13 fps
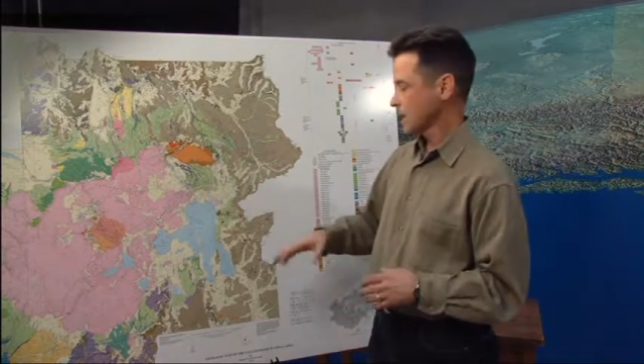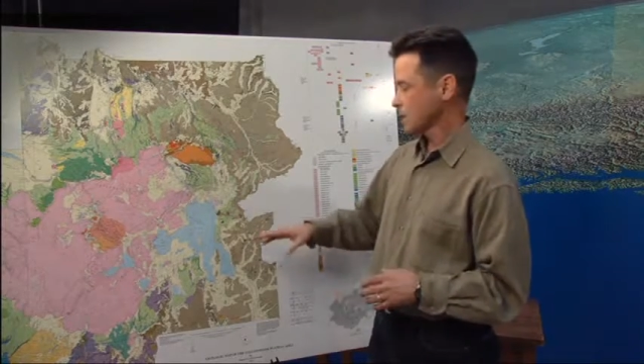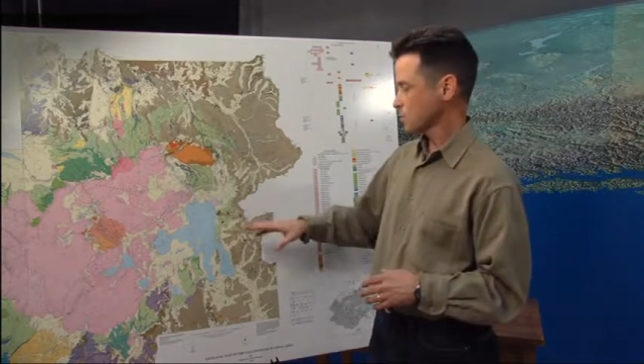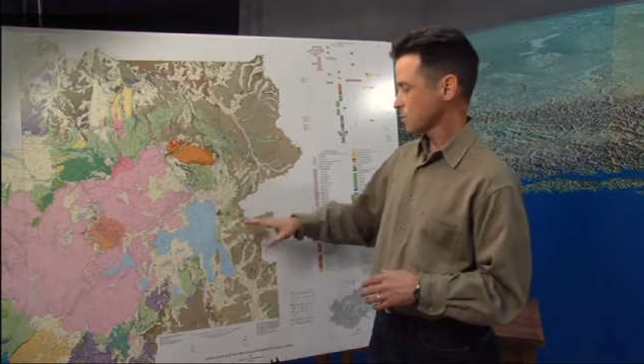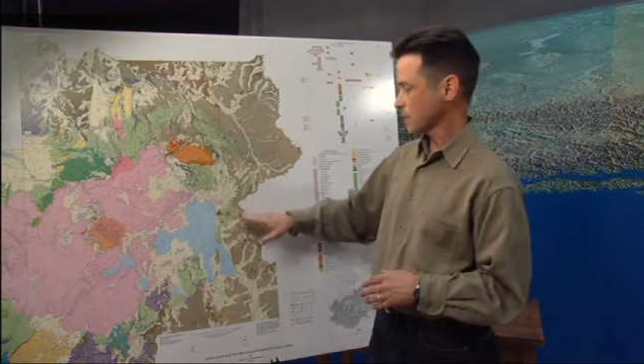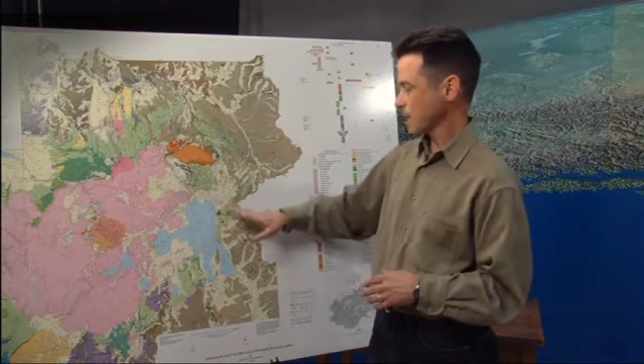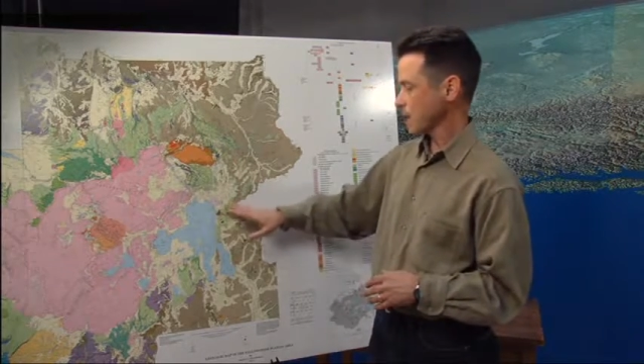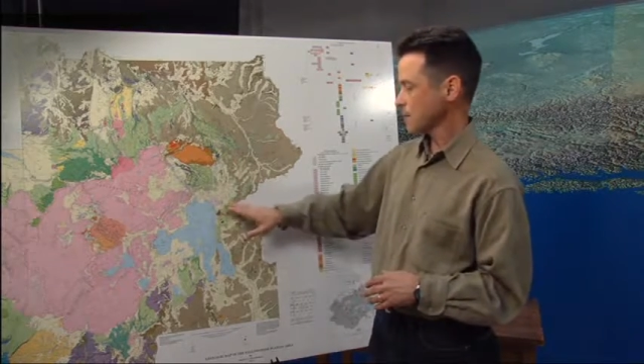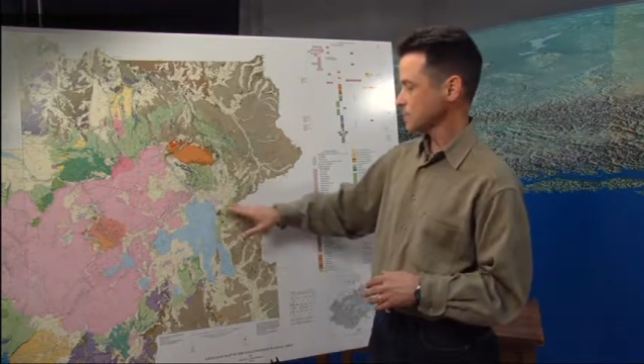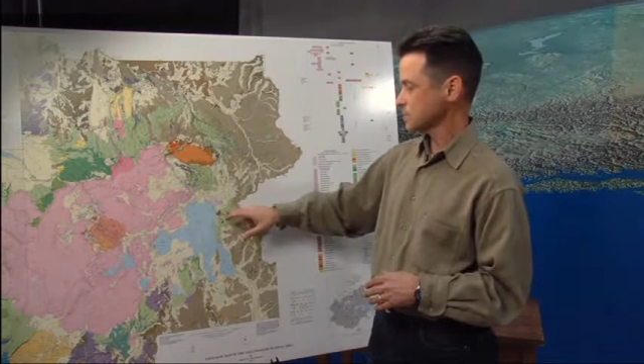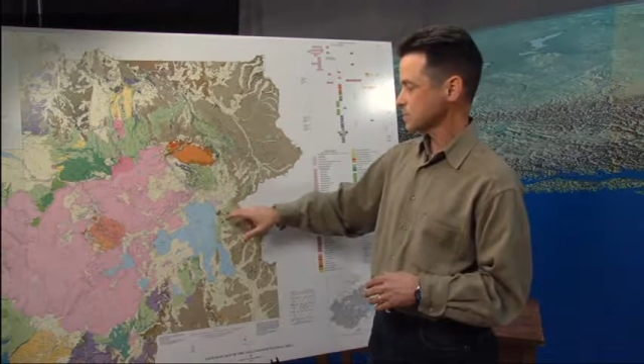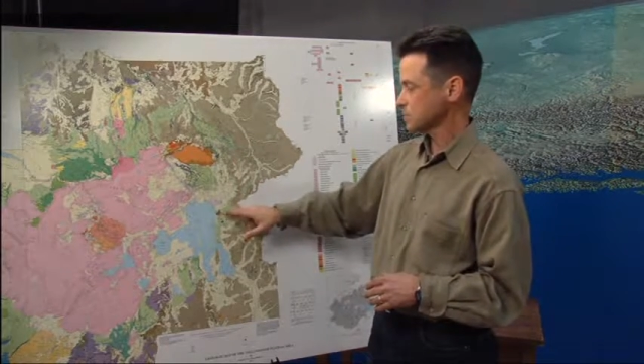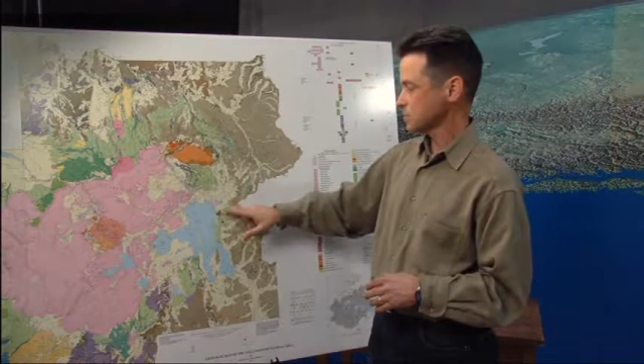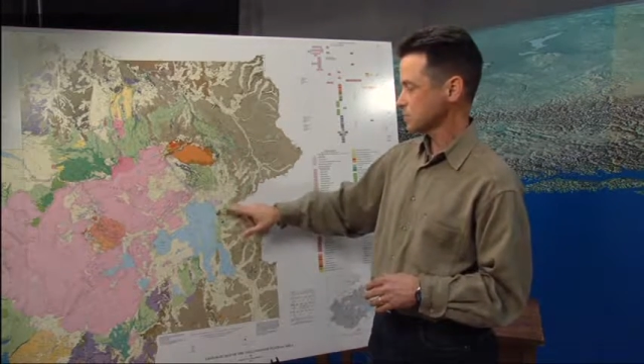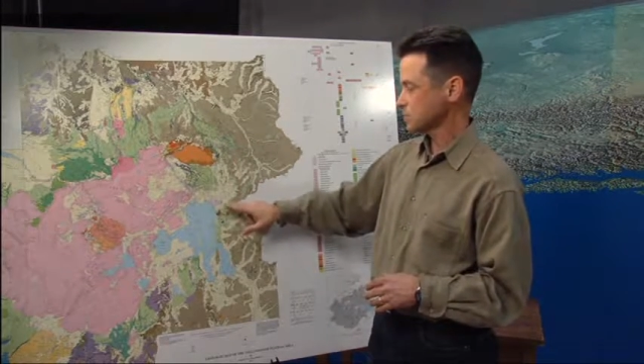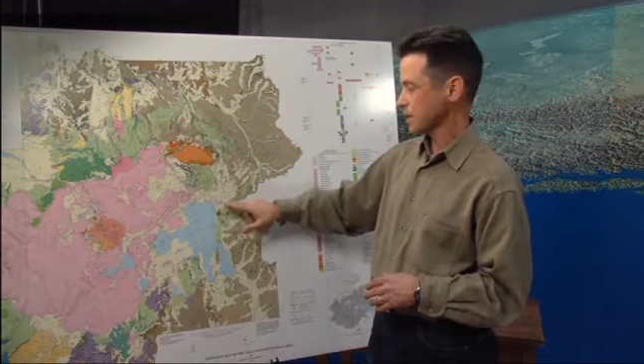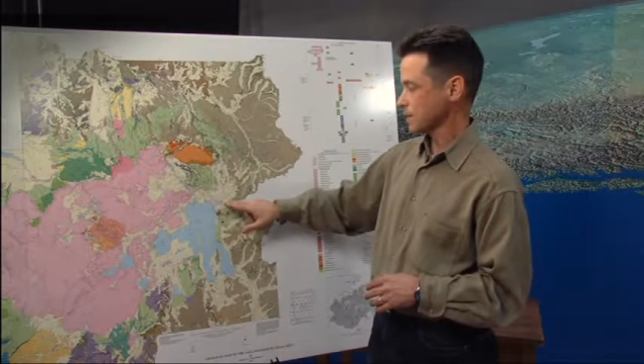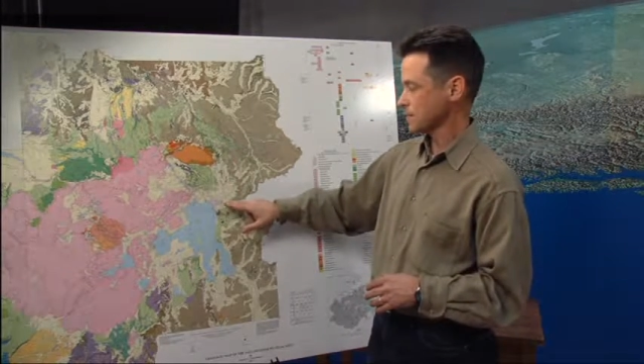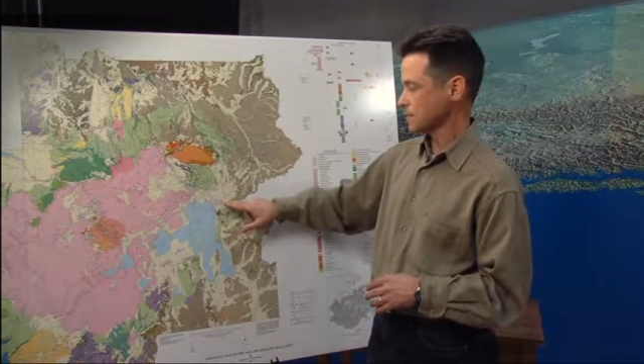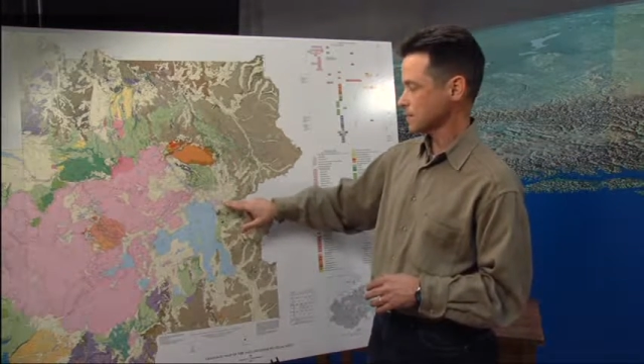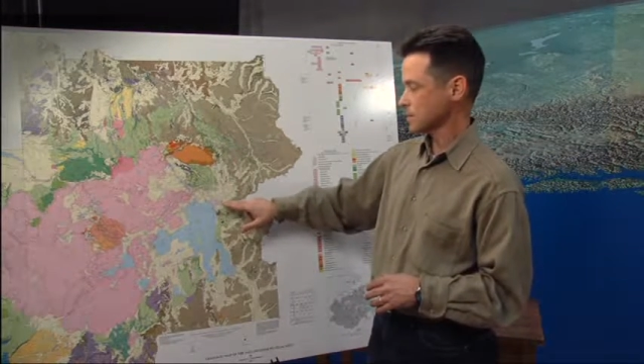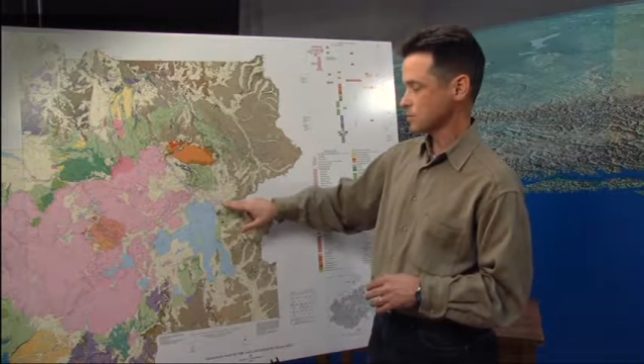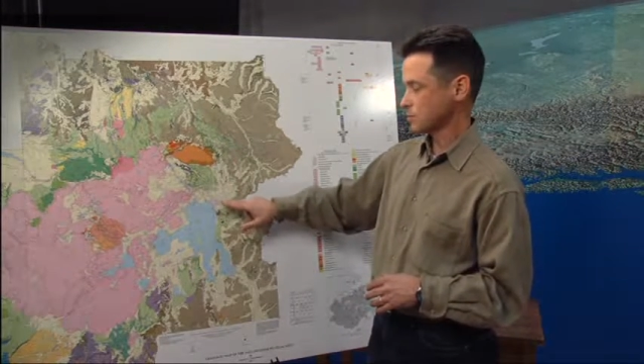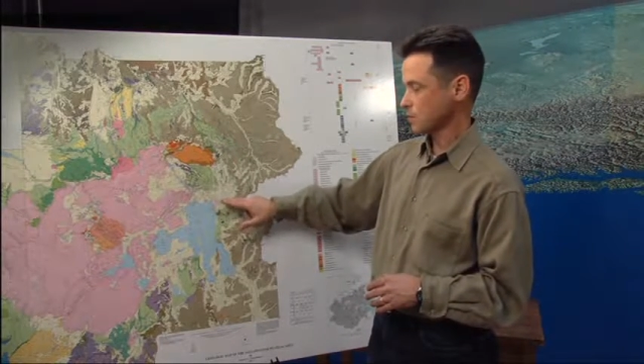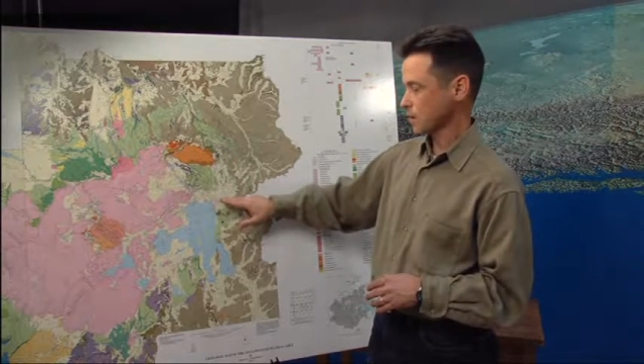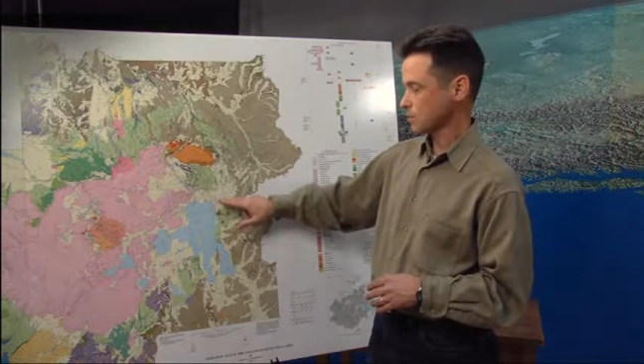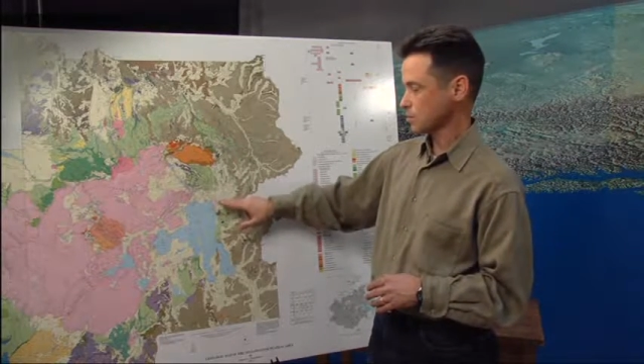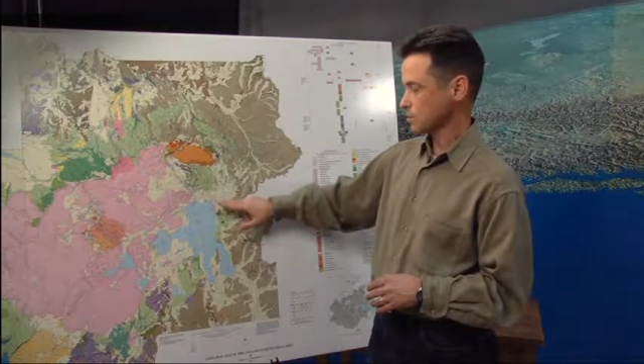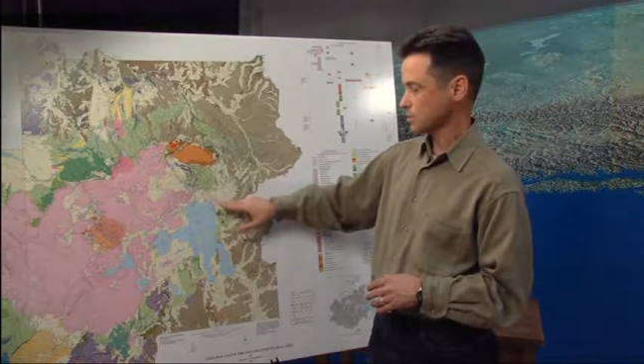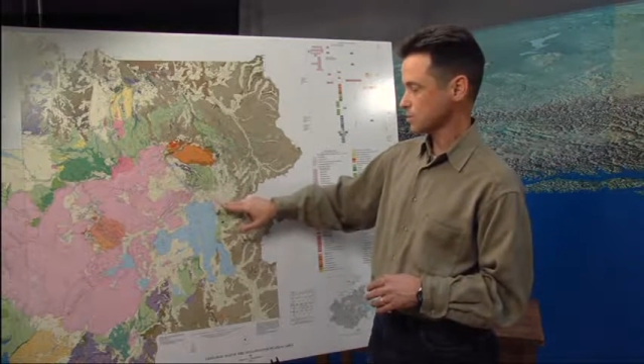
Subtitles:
And what happens is you get the groundwater